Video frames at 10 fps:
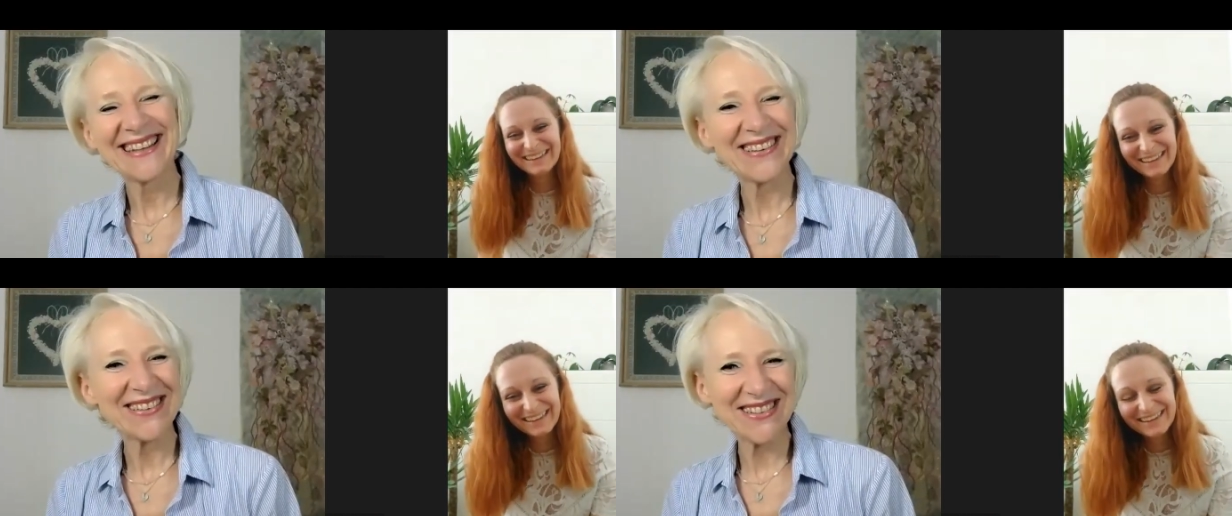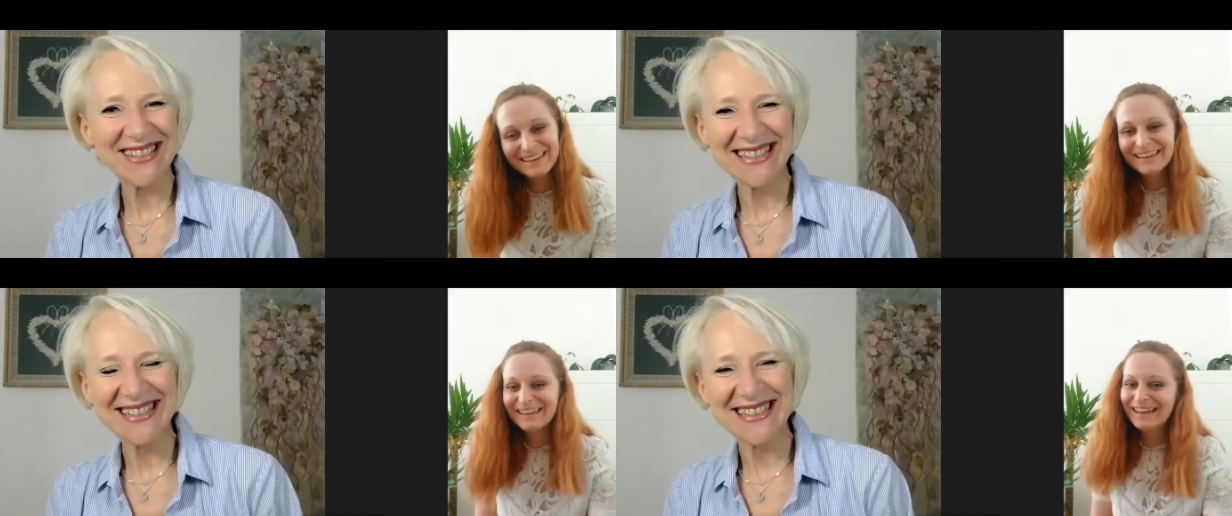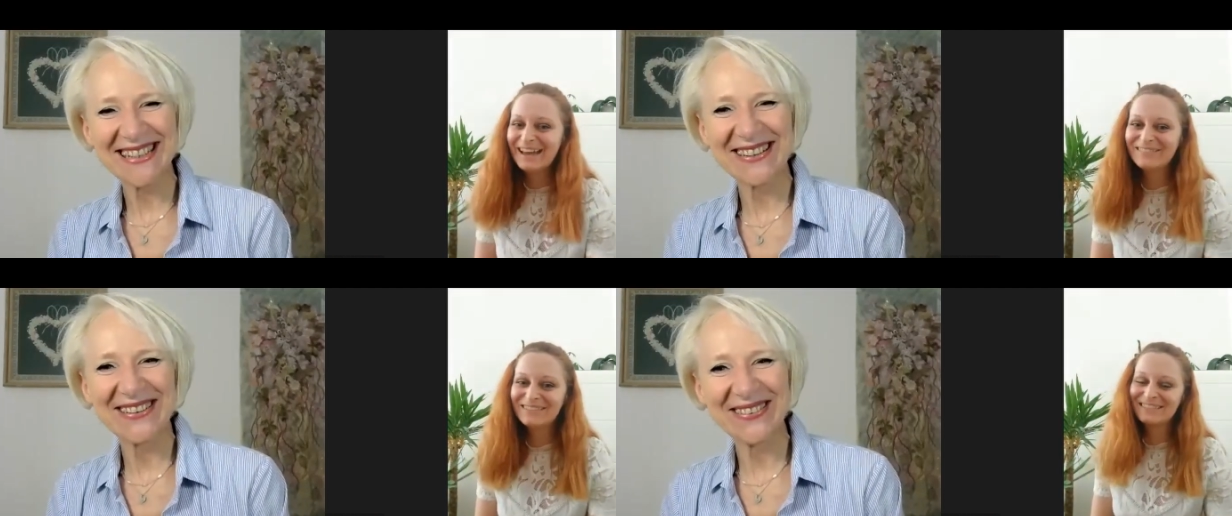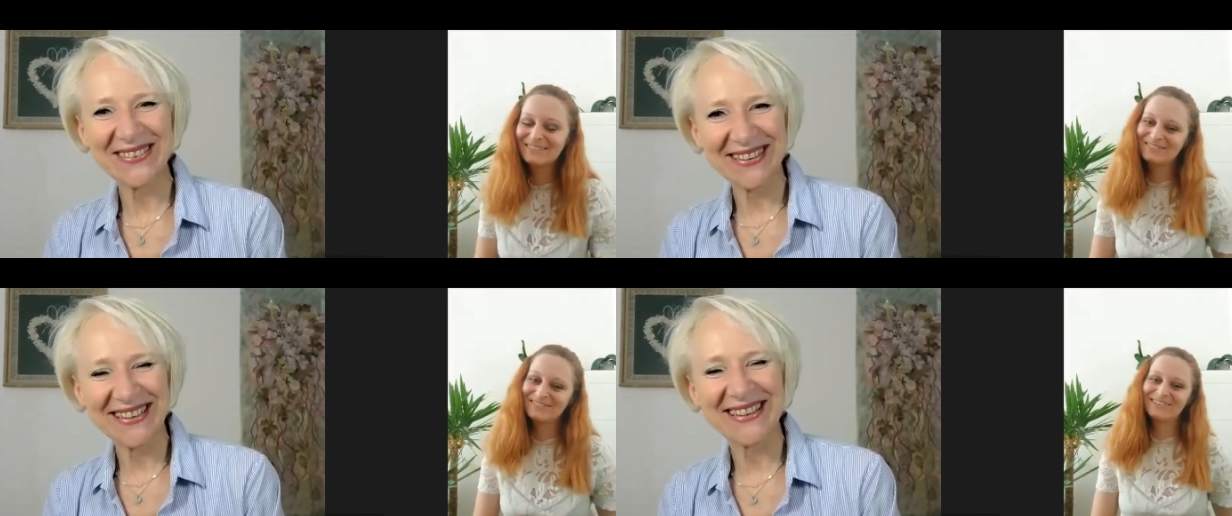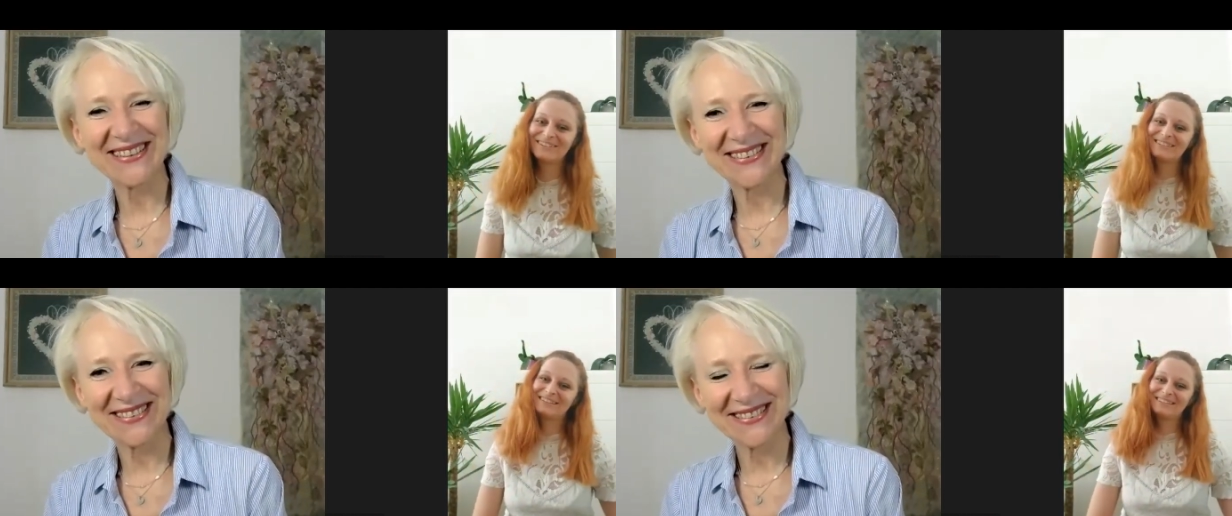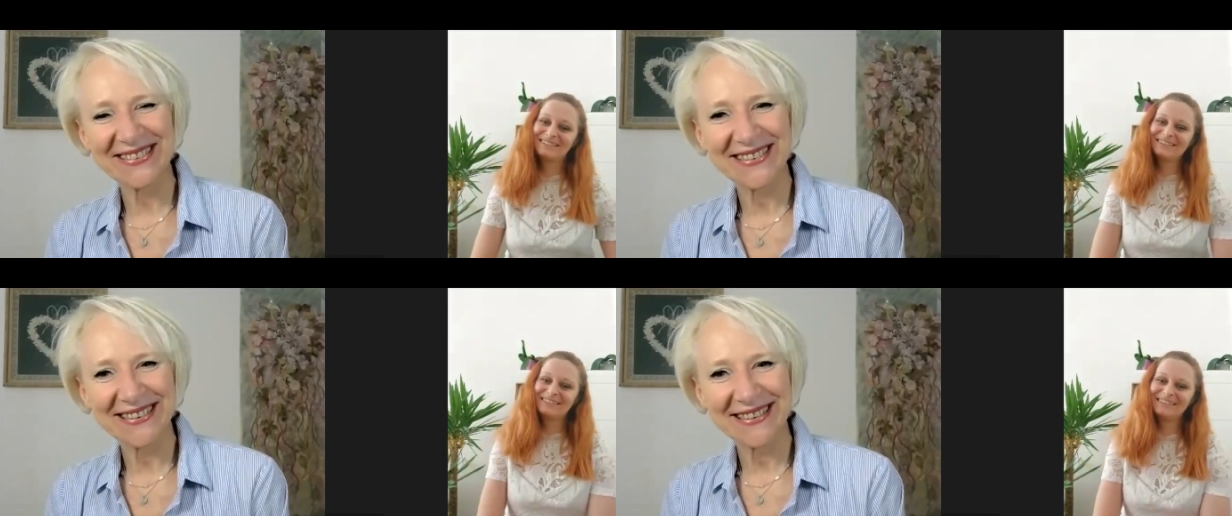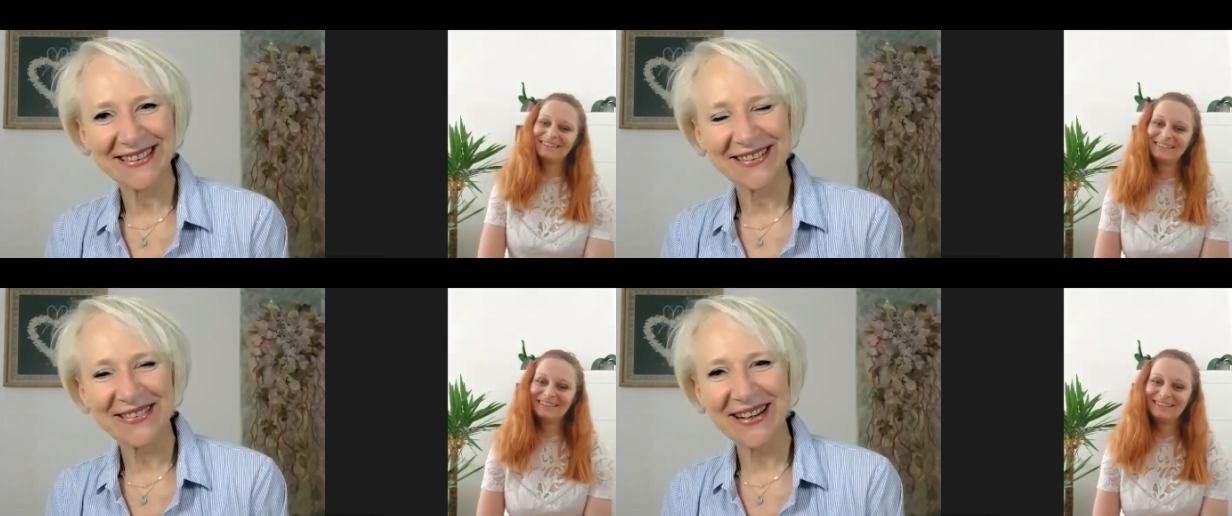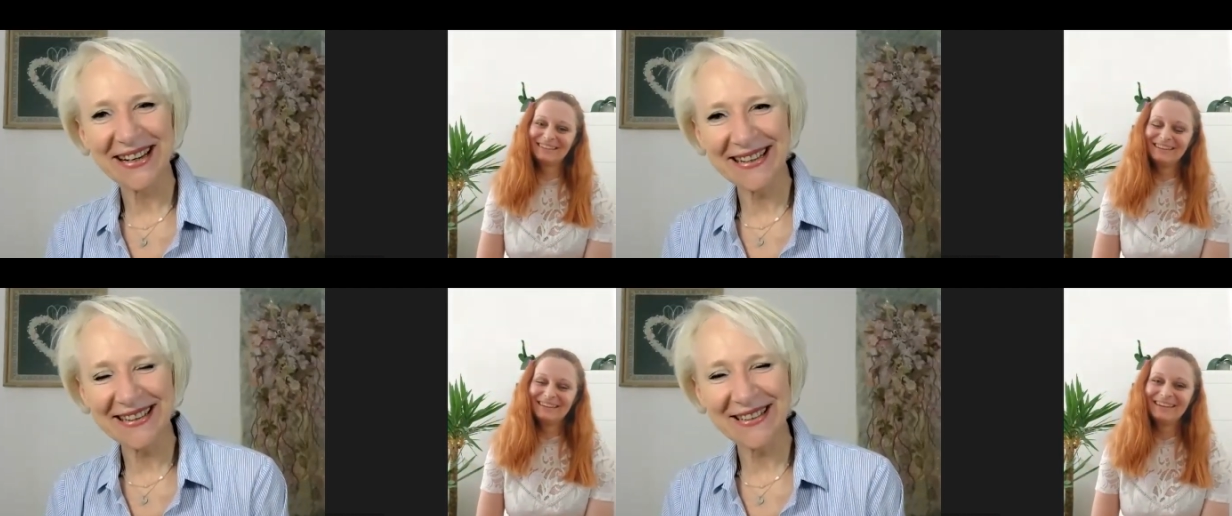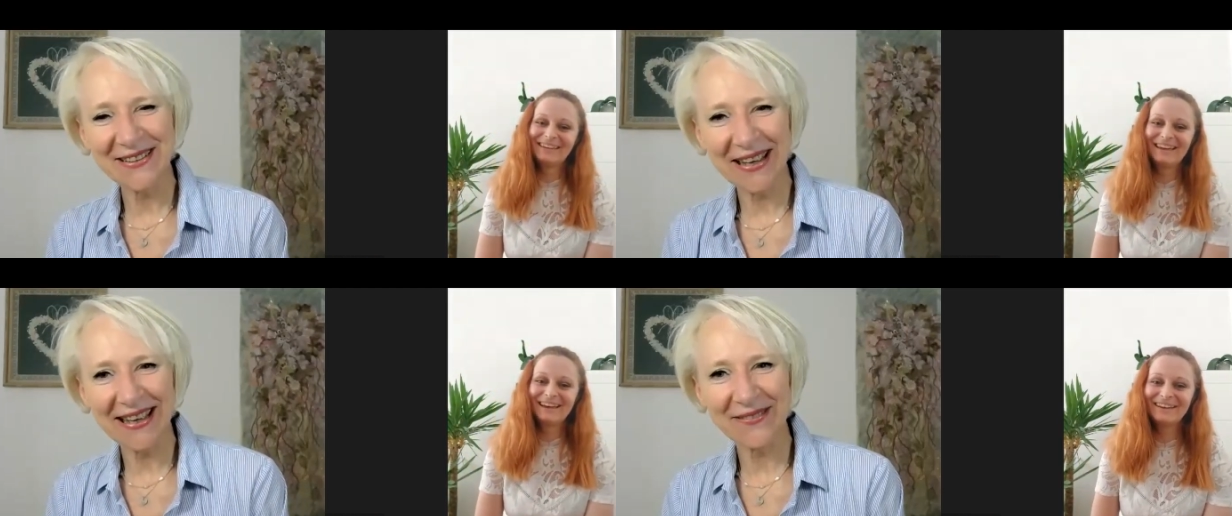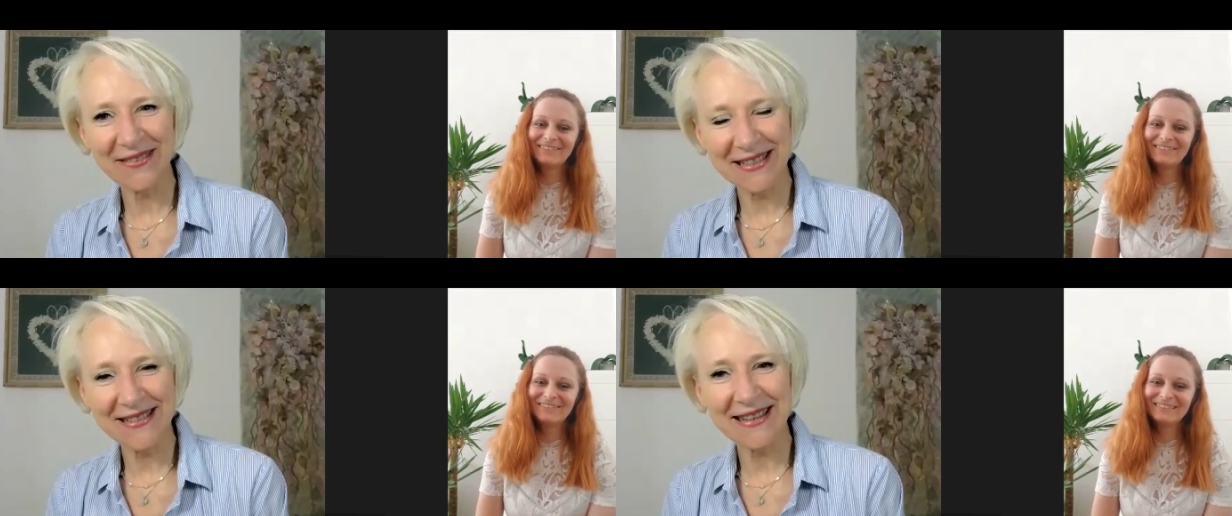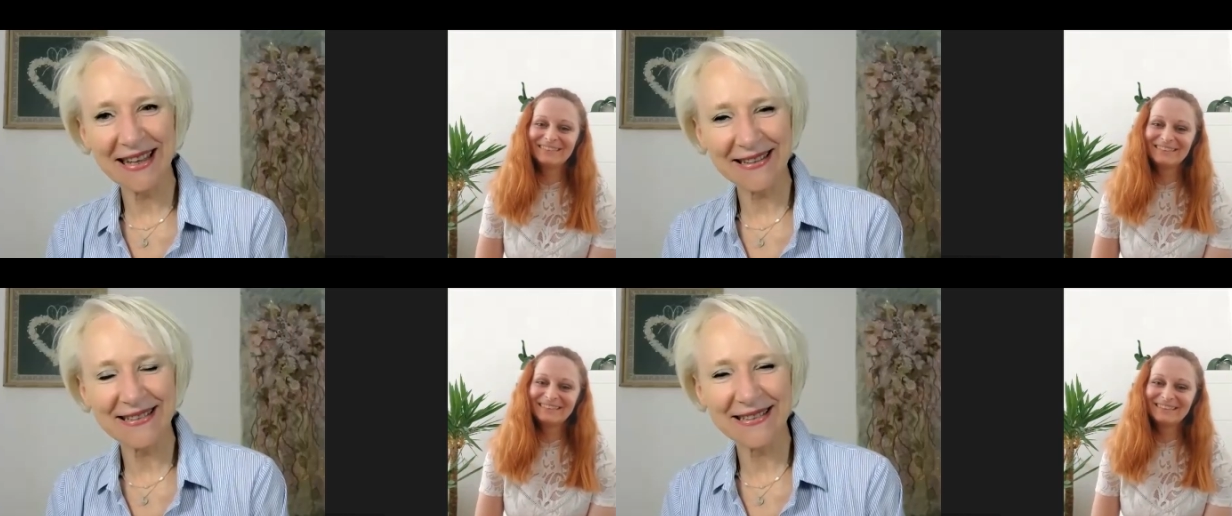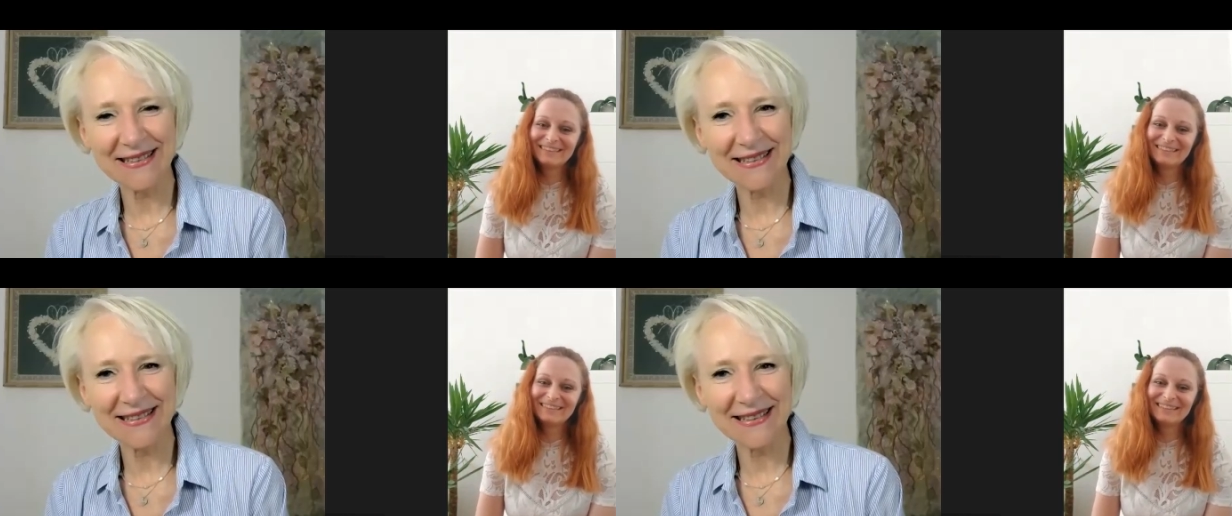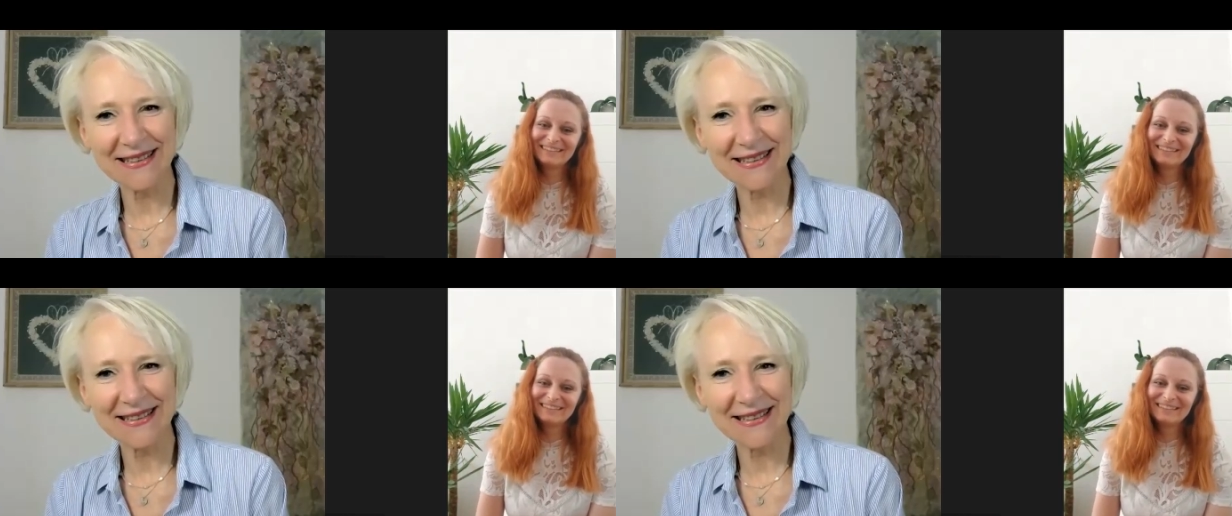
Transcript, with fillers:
Speaker 1: yeah, you see, that you're, yeah, right that yeah. you have this. That's